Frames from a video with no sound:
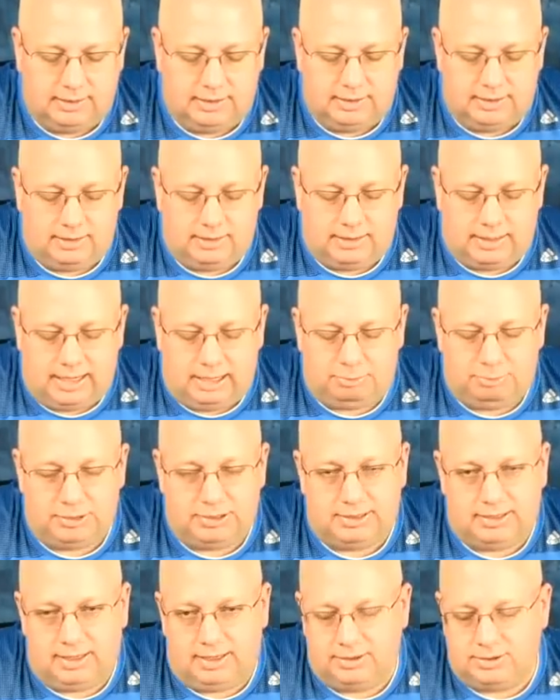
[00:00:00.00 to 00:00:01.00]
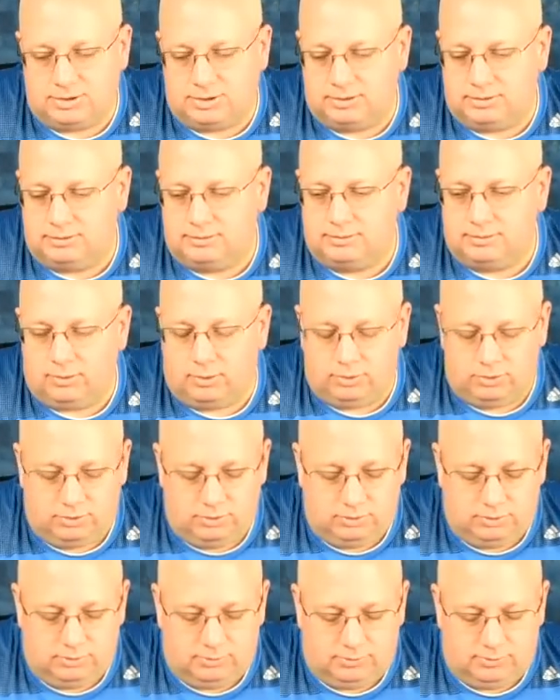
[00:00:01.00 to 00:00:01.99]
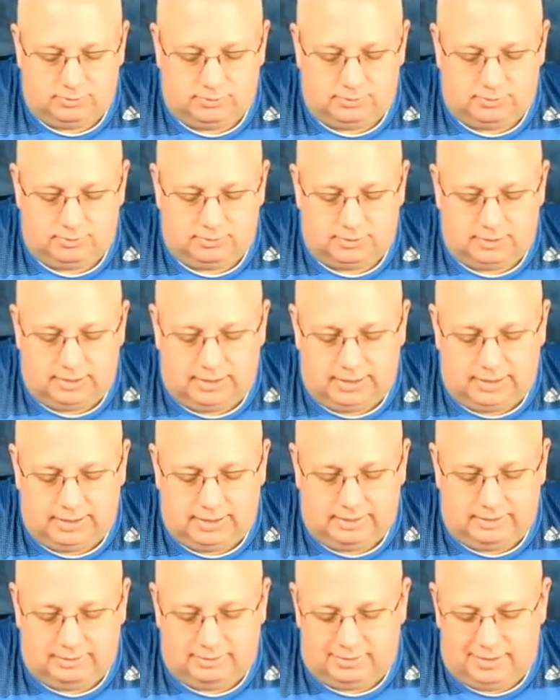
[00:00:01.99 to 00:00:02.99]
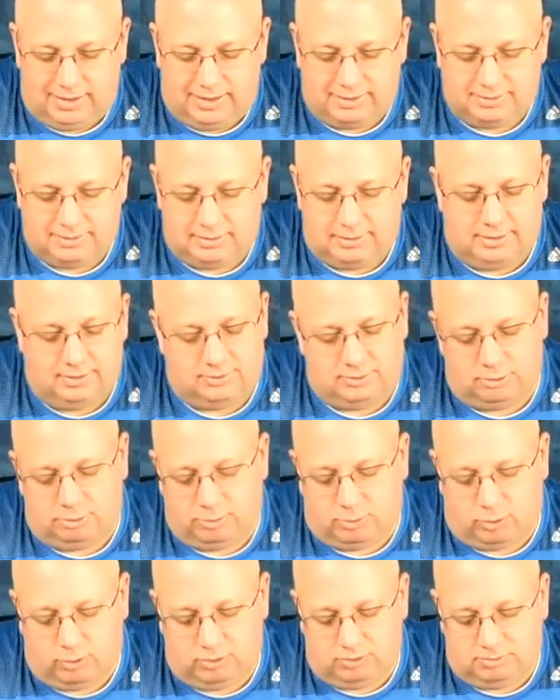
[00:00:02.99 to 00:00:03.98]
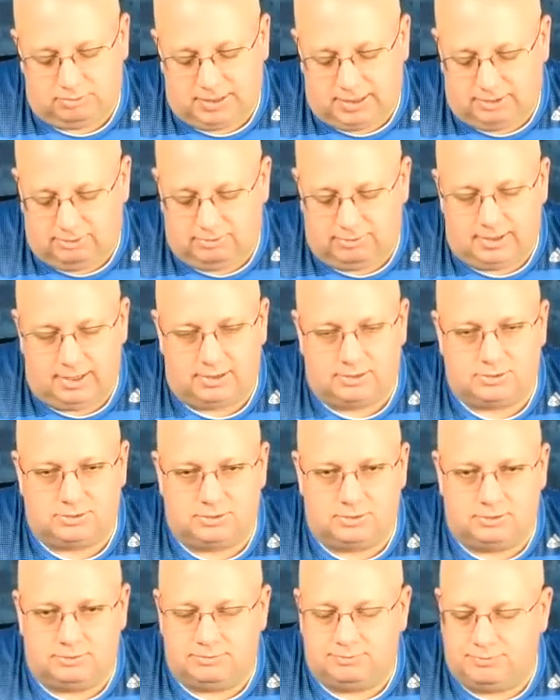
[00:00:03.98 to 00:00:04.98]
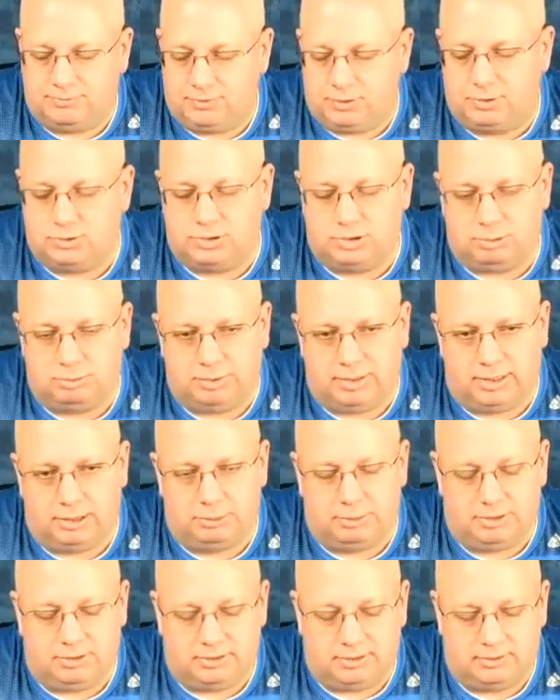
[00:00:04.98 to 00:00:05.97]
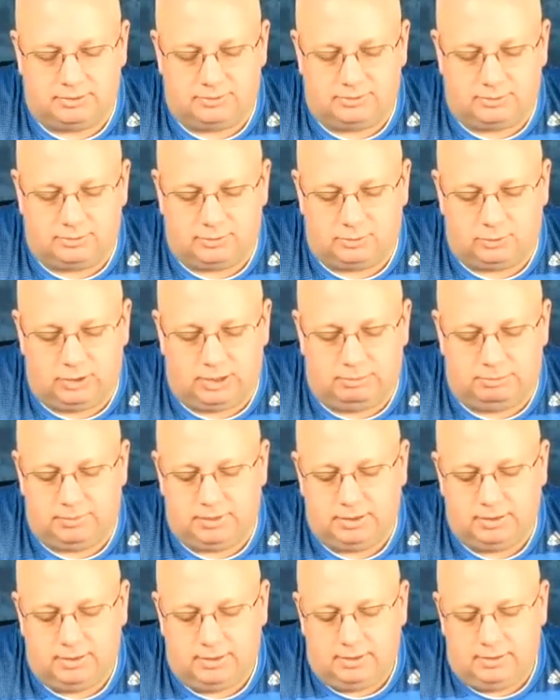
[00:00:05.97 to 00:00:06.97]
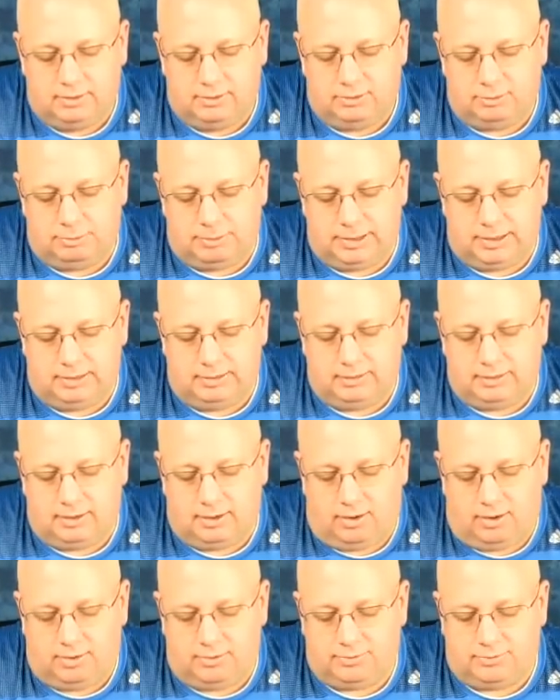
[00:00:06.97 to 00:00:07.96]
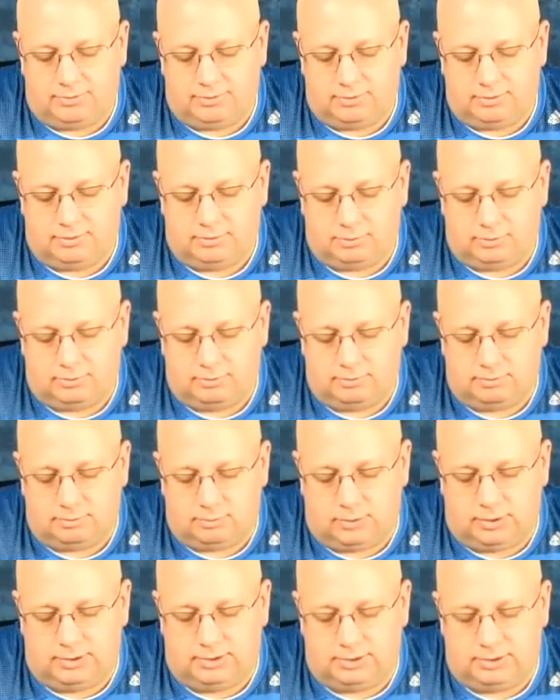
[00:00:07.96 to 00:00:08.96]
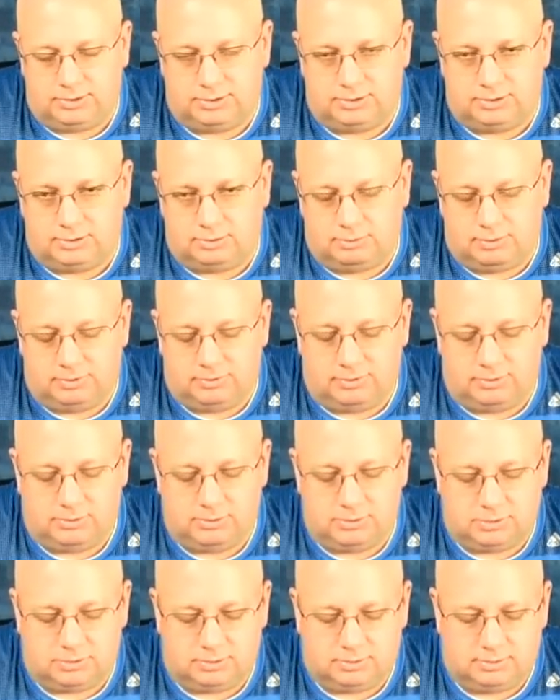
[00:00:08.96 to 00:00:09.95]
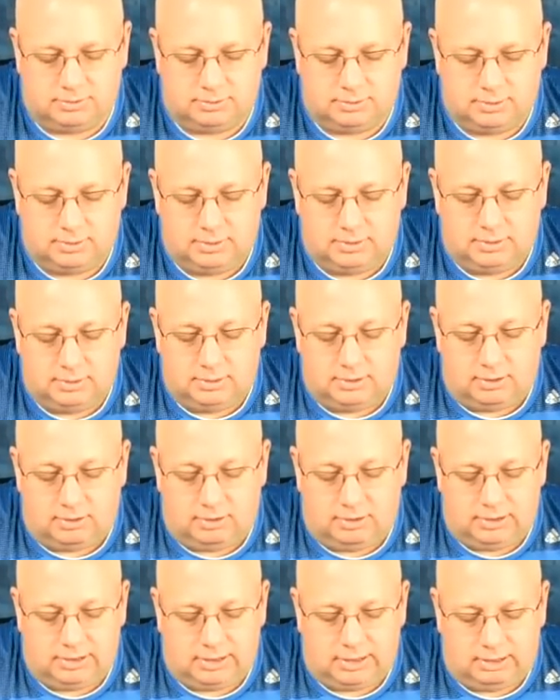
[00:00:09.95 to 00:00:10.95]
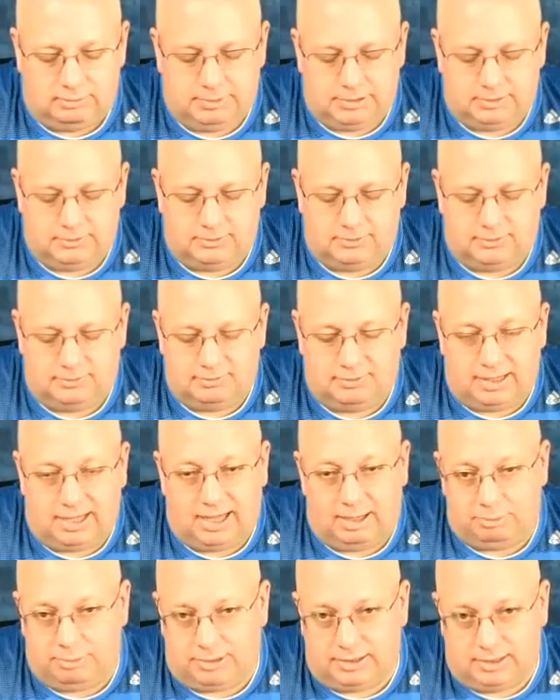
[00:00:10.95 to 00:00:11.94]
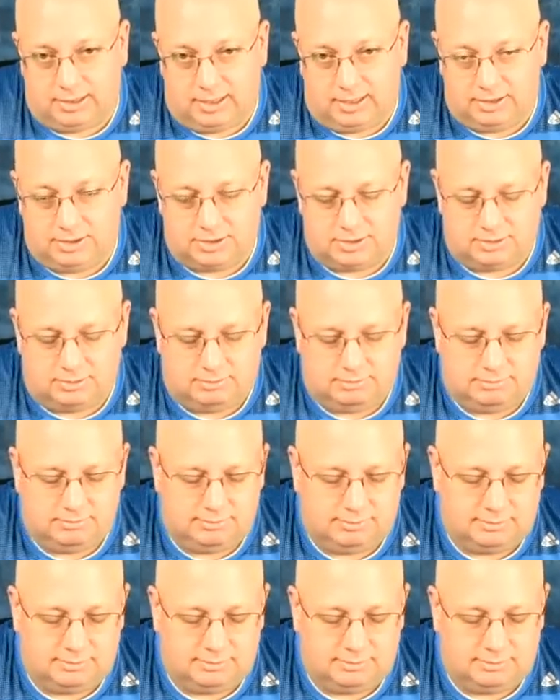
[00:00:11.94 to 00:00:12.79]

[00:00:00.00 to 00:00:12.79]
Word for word: Uh, application or use, and lastly, not so important, manufacturer, future compatibility, so SCREAM. Speed, cost, rendition, or resolution ergonomics, application,